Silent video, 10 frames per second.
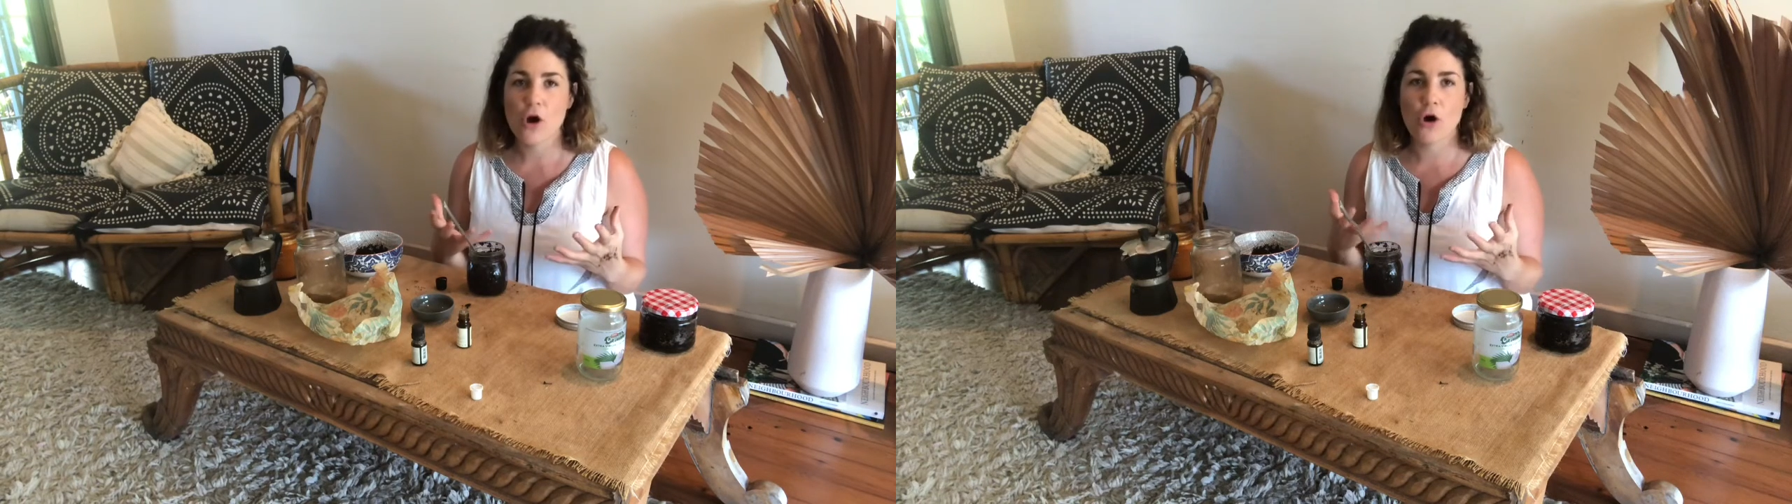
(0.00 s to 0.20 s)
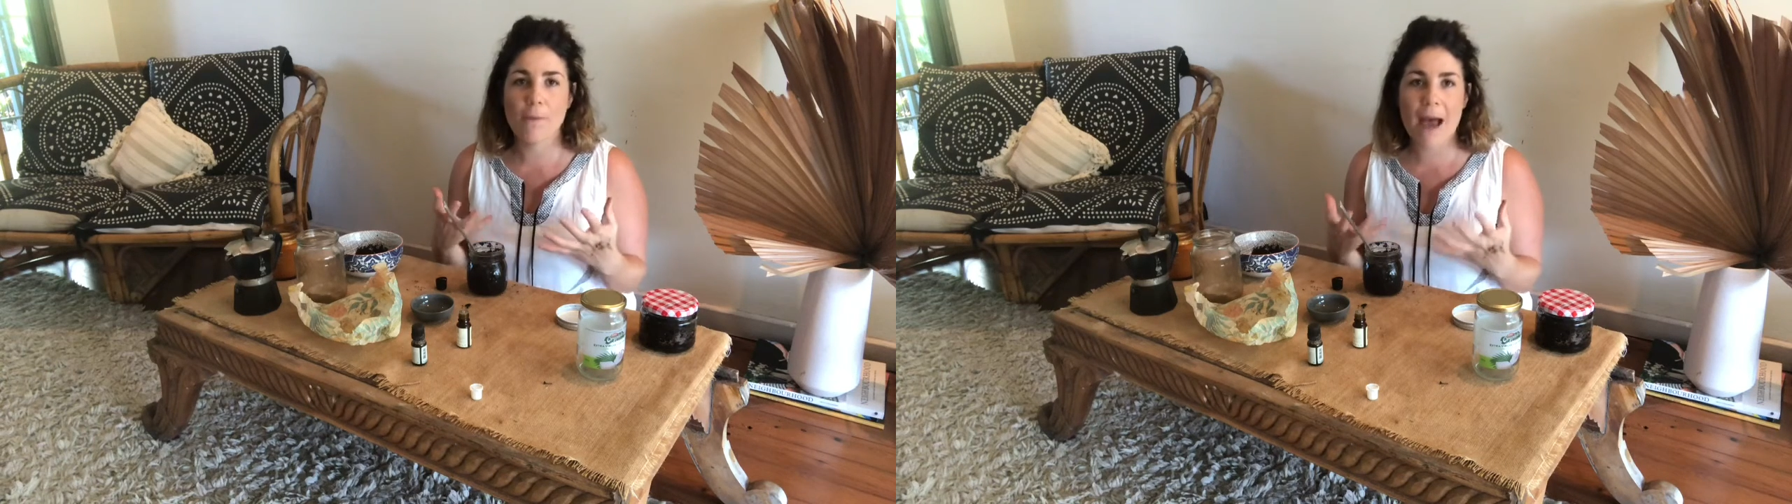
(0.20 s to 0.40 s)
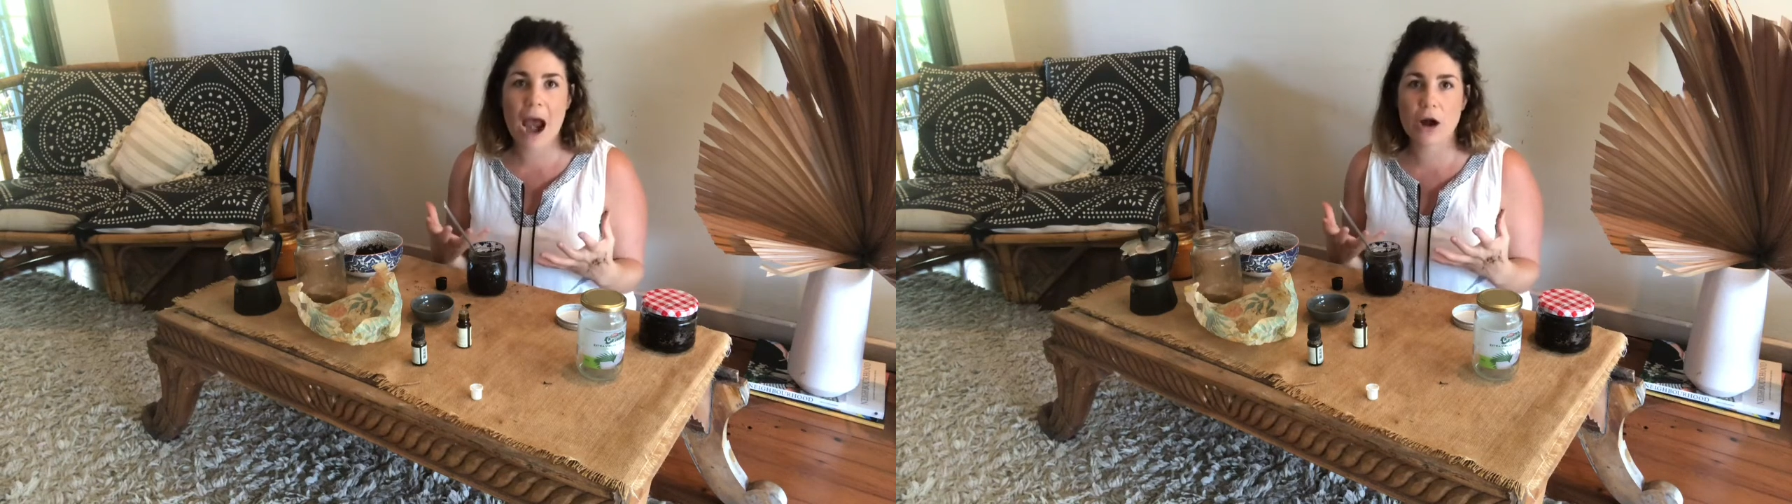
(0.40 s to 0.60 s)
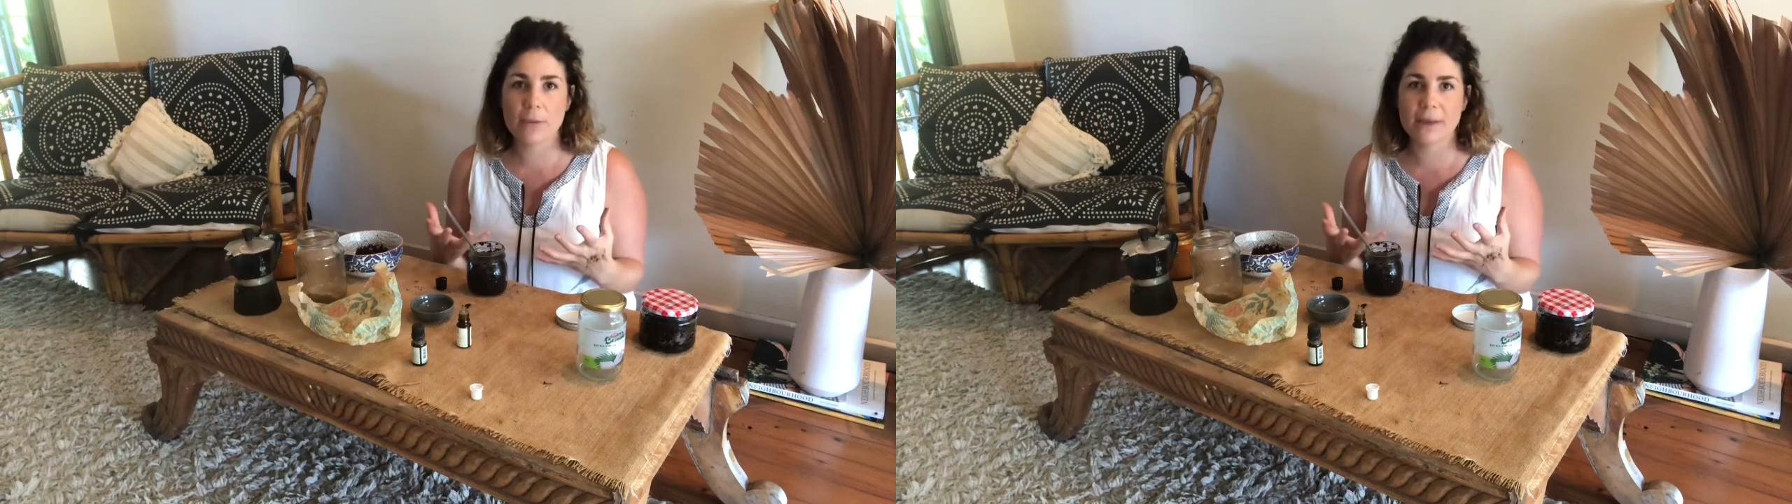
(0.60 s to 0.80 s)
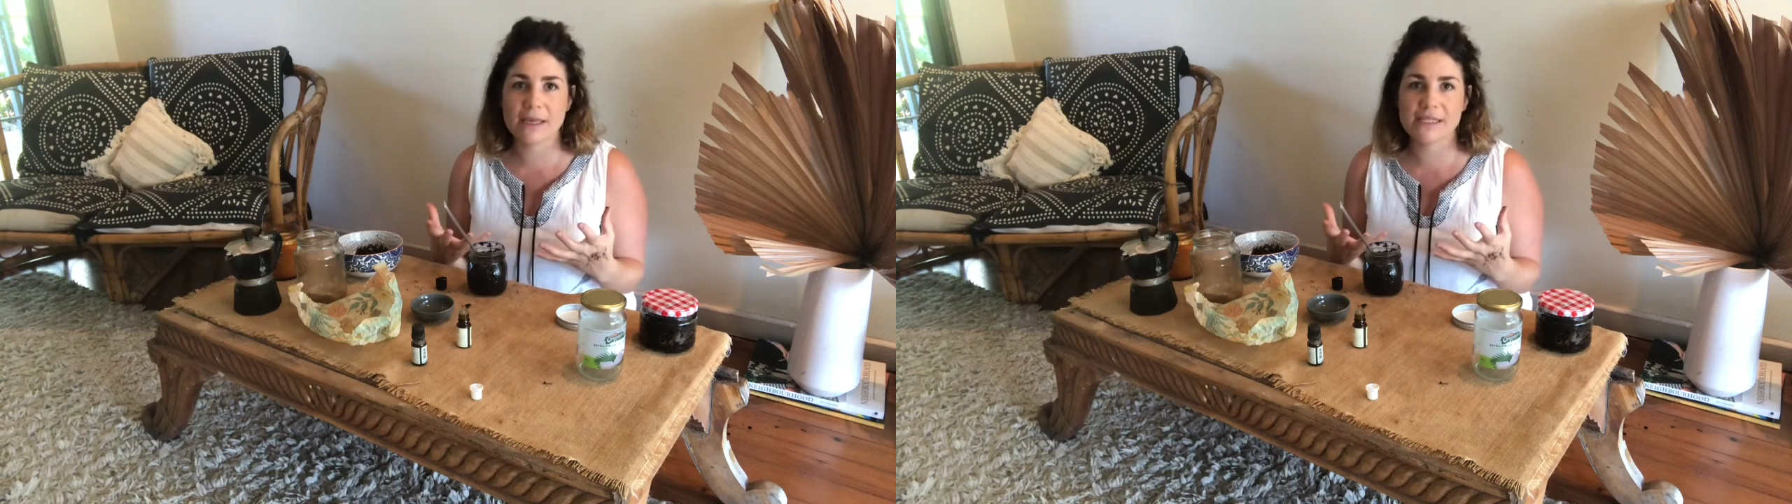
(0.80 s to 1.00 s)
or
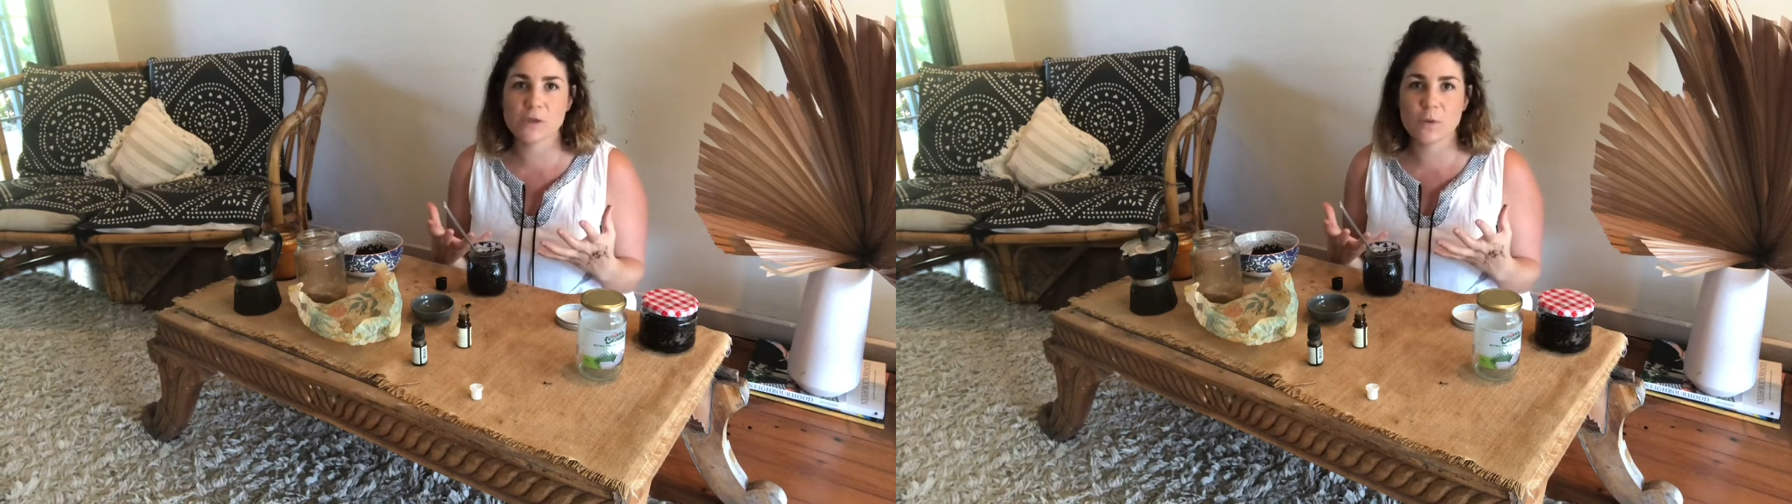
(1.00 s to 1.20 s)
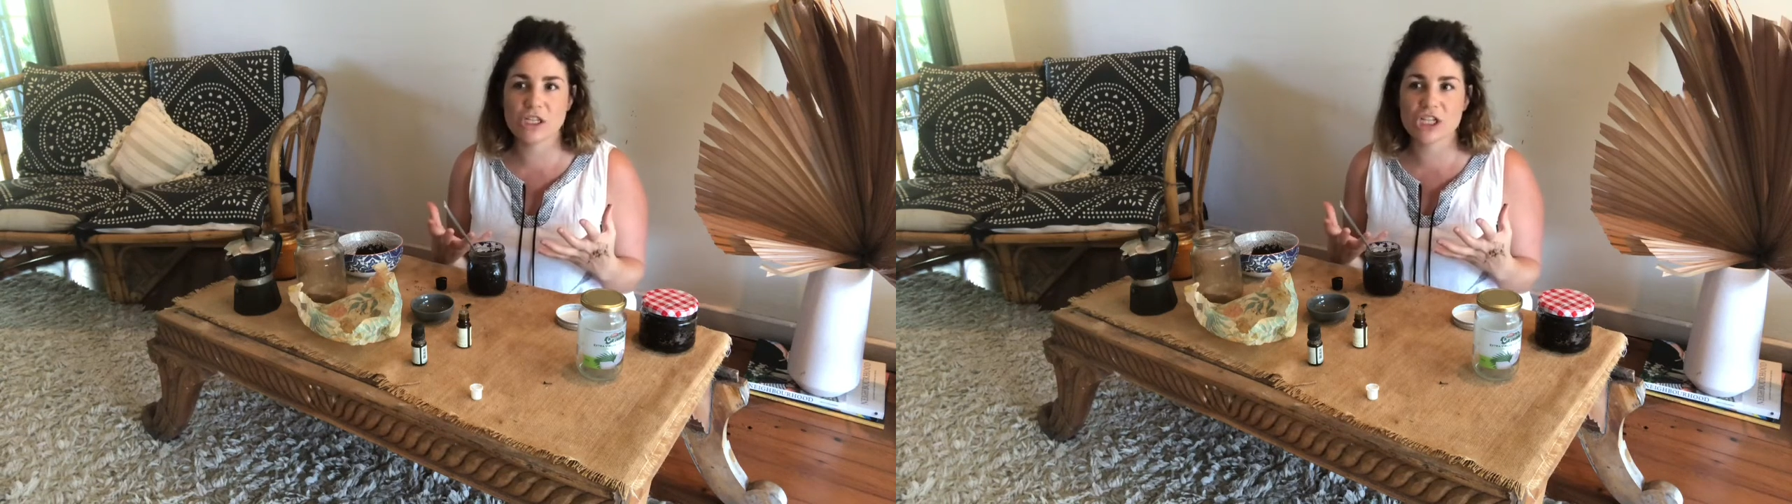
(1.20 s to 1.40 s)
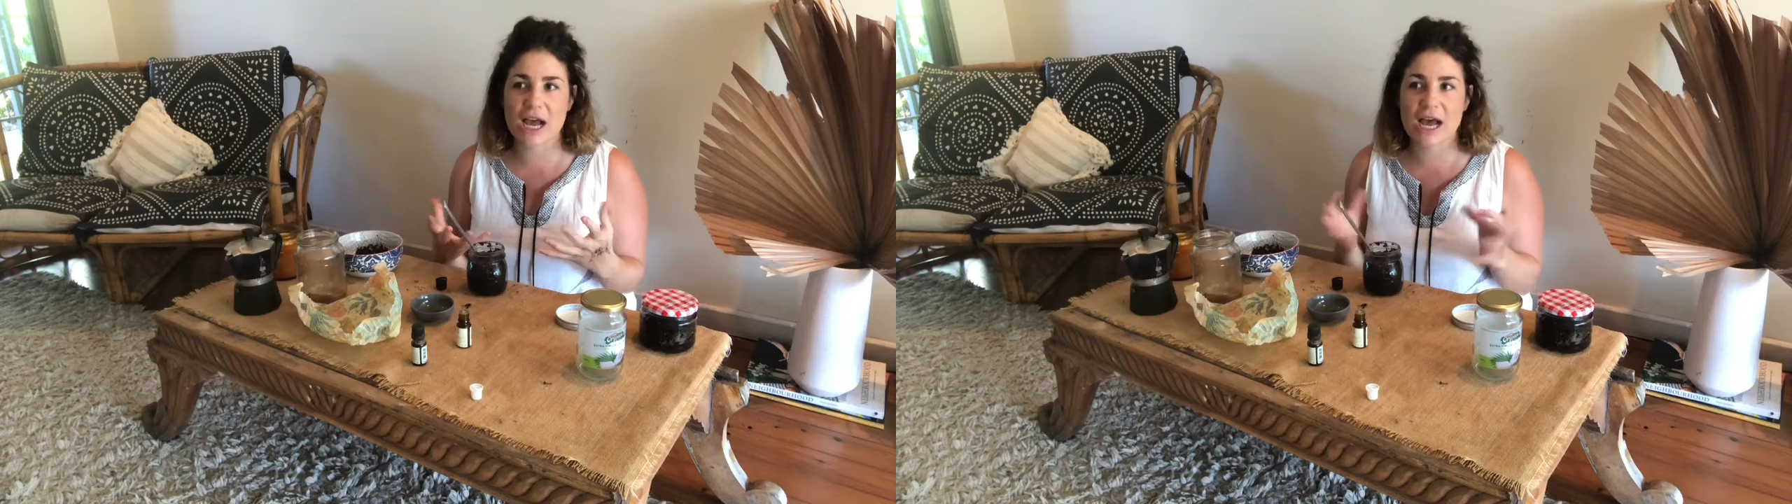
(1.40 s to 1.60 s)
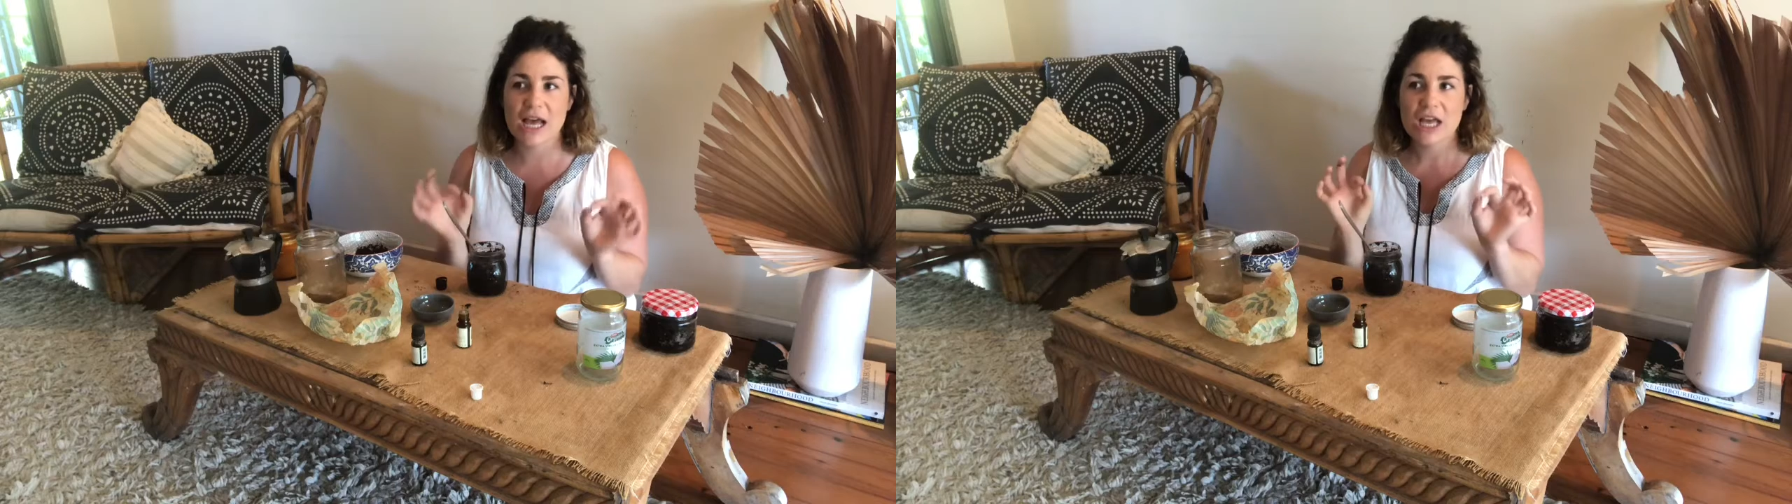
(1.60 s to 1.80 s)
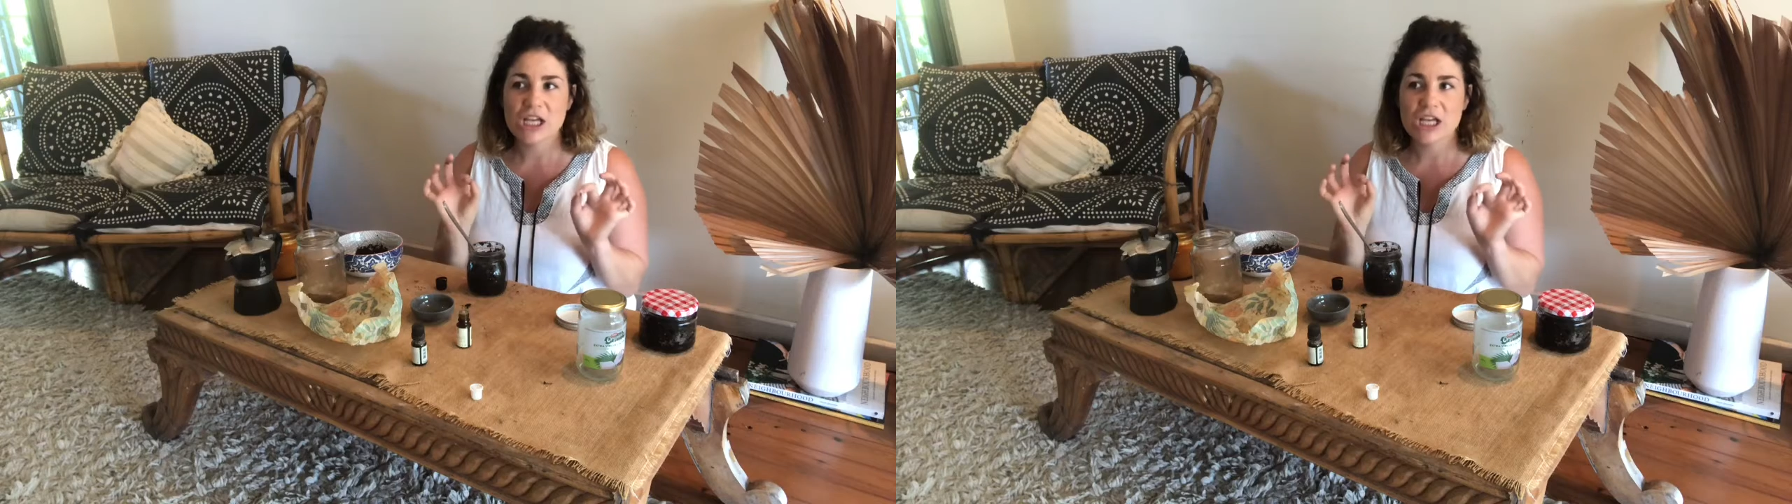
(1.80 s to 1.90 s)
parabens, which are